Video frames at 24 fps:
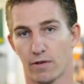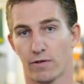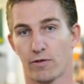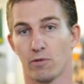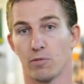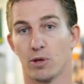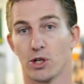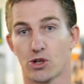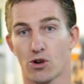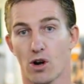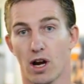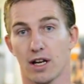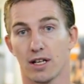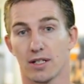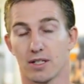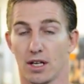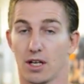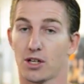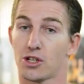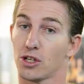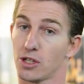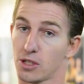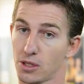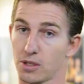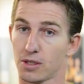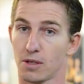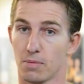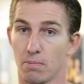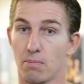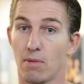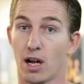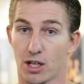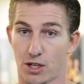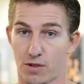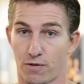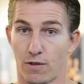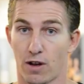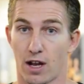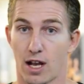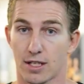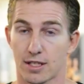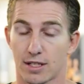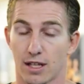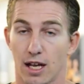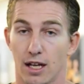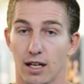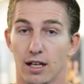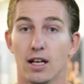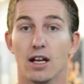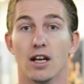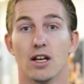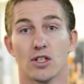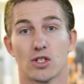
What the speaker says: from your training sessions much faster.